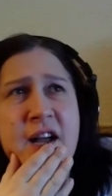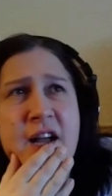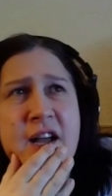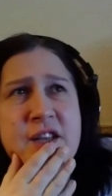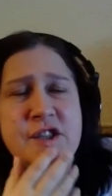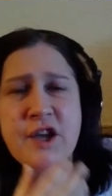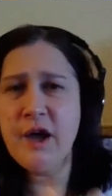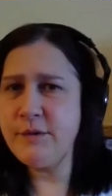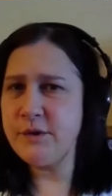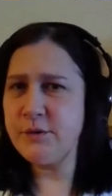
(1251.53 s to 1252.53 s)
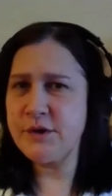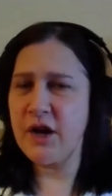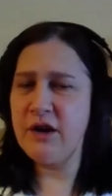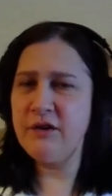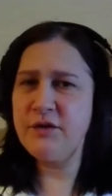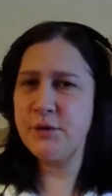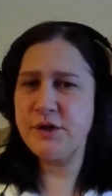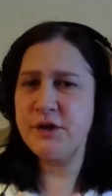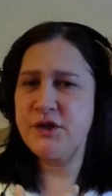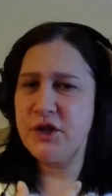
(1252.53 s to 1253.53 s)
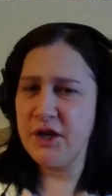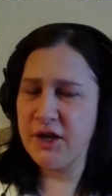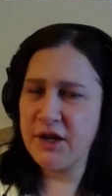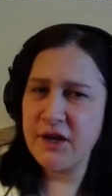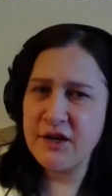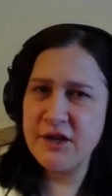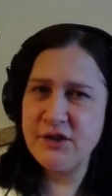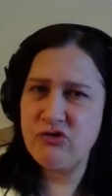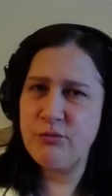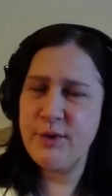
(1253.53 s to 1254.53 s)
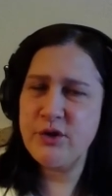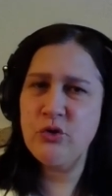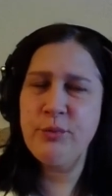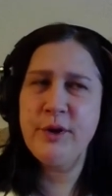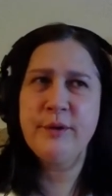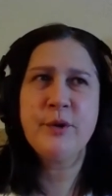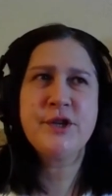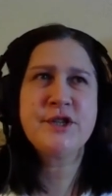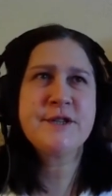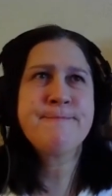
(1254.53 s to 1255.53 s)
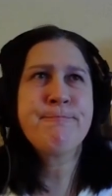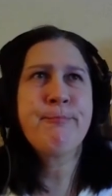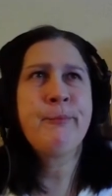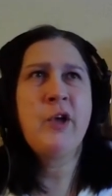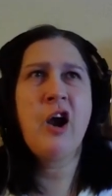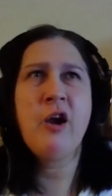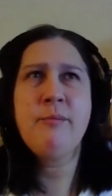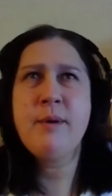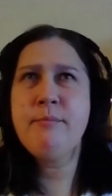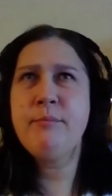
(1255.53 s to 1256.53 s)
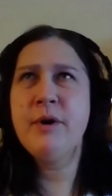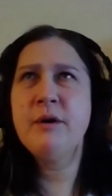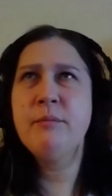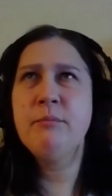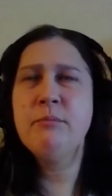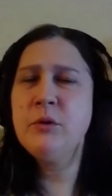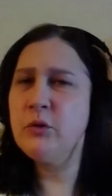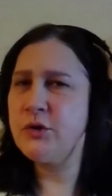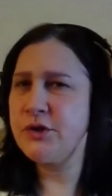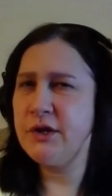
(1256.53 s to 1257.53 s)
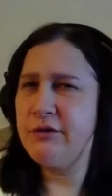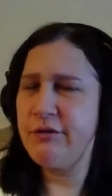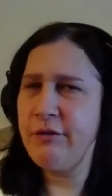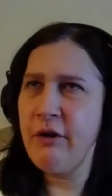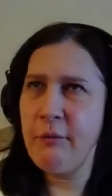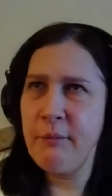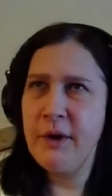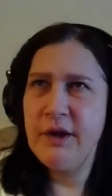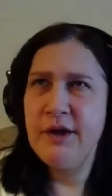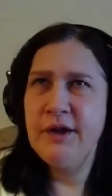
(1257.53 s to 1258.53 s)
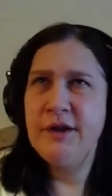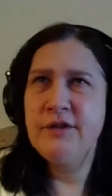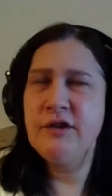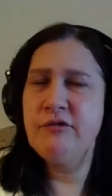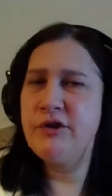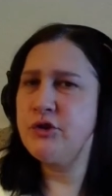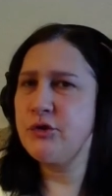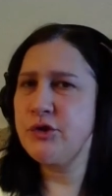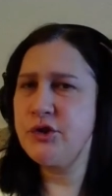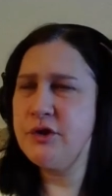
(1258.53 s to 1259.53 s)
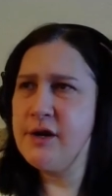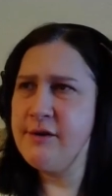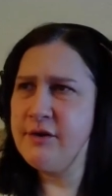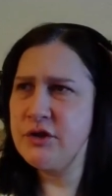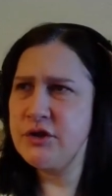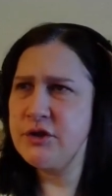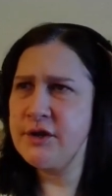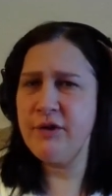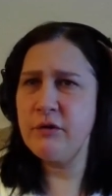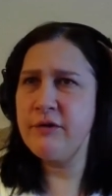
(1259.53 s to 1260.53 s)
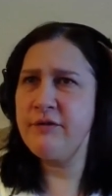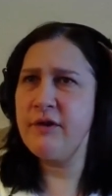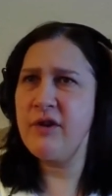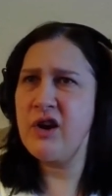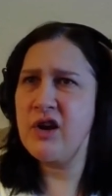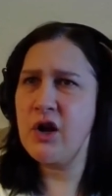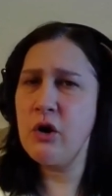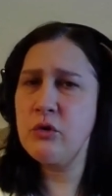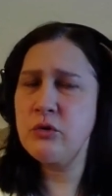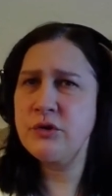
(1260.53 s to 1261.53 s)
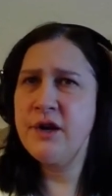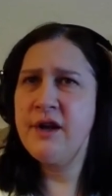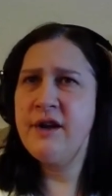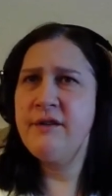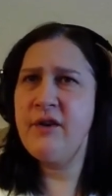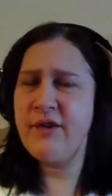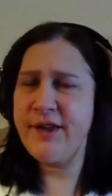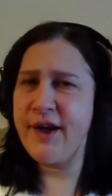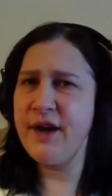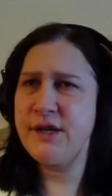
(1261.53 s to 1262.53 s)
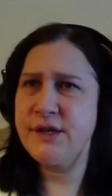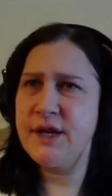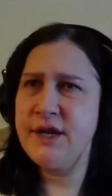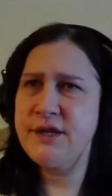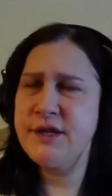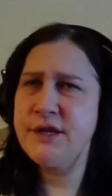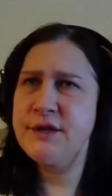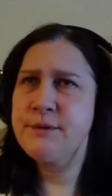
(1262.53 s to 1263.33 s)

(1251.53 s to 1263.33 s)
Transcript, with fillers: at times it was kind of there was a chilling instrumental bit which I remember more so from the original studio version. Oh, it felt very cold, very isolated,